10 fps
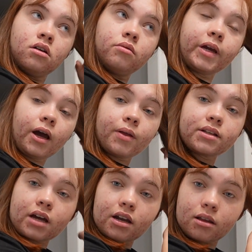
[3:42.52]
But yeah,
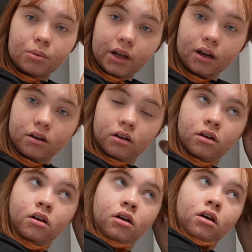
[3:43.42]
that's kind of the plan.
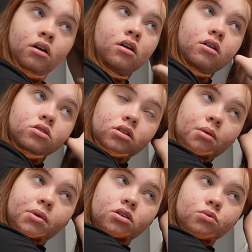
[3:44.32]
So let
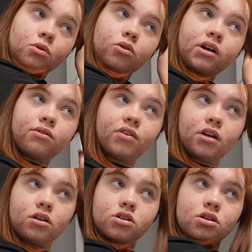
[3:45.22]
me just real quick
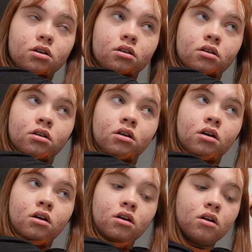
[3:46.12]
finish
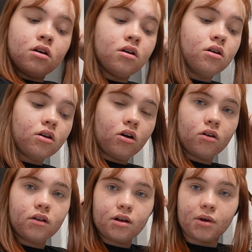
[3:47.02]

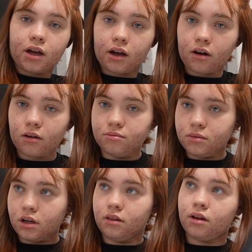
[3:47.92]
curling my hair,
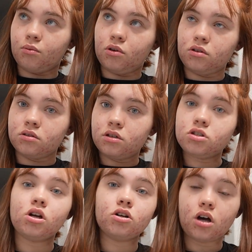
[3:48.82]
and then we'll
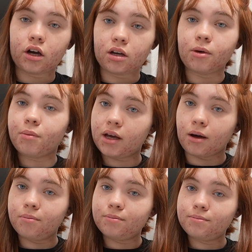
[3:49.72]
start talking about makeup.